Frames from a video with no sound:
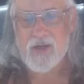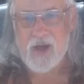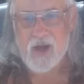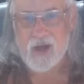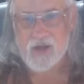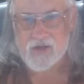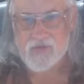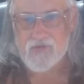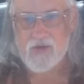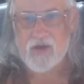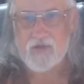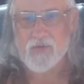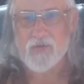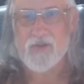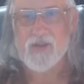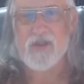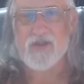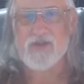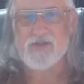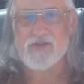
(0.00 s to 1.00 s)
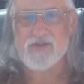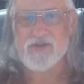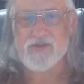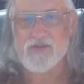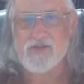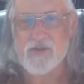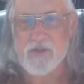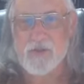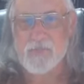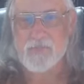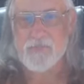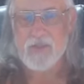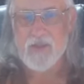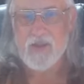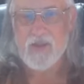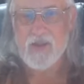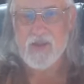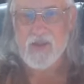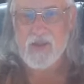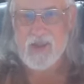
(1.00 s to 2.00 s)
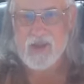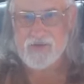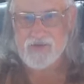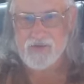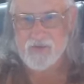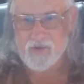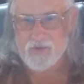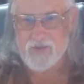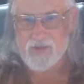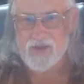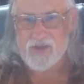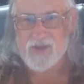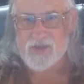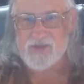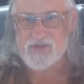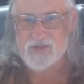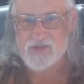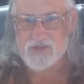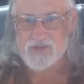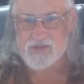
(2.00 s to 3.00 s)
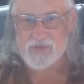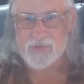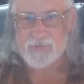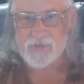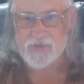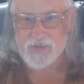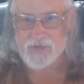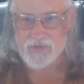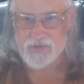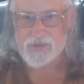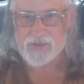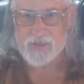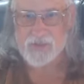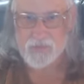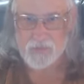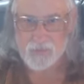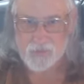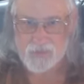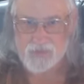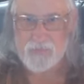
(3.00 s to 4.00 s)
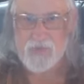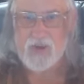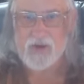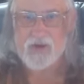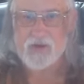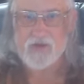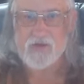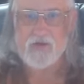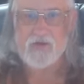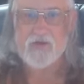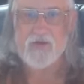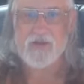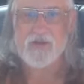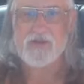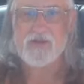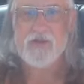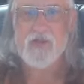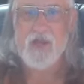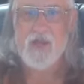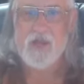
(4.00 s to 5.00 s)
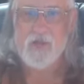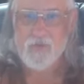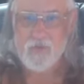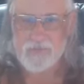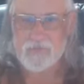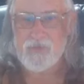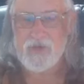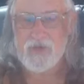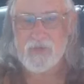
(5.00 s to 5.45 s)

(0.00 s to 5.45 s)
out of our relationship. And your relationship is with McInerney's, with